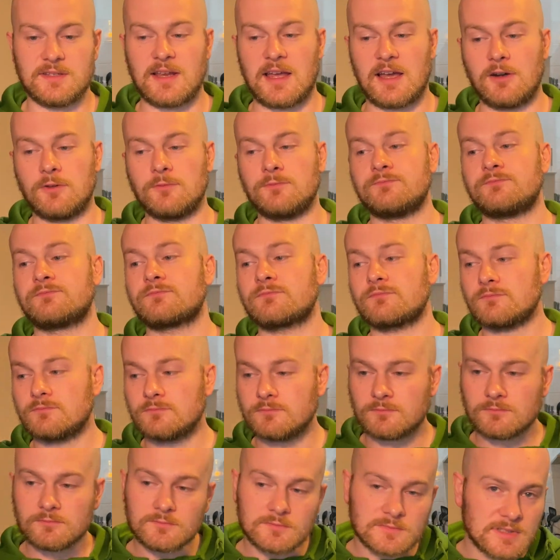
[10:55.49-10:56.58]
Now,
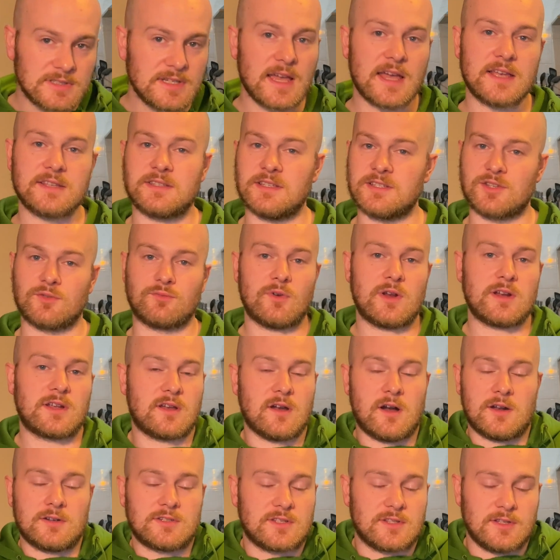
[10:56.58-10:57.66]
yes, it's a red
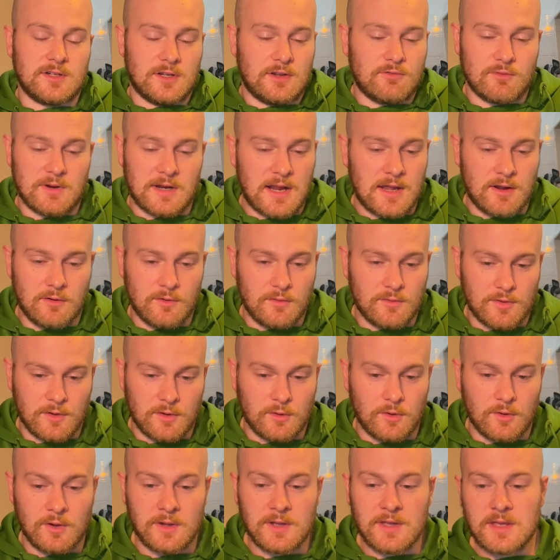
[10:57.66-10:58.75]
card to the letter of the
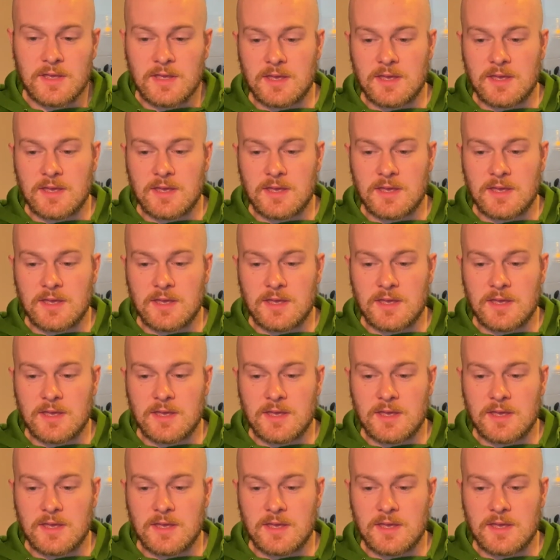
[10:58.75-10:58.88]
law.